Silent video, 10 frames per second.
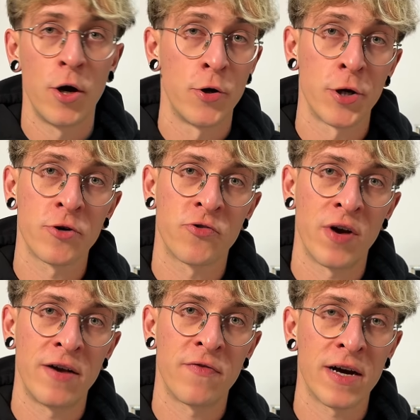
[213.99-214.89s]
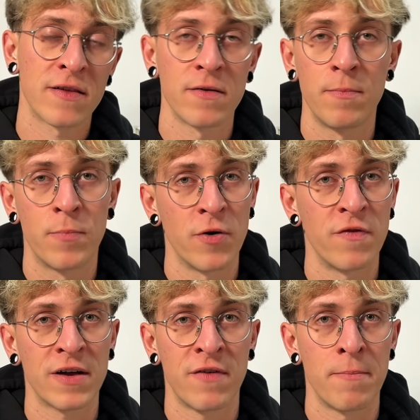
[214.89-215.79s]
Another drain effect,
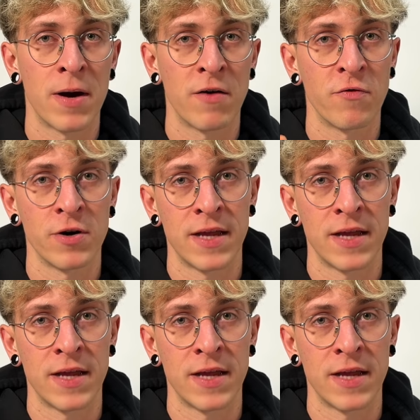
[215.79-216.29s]
perfect vampire for the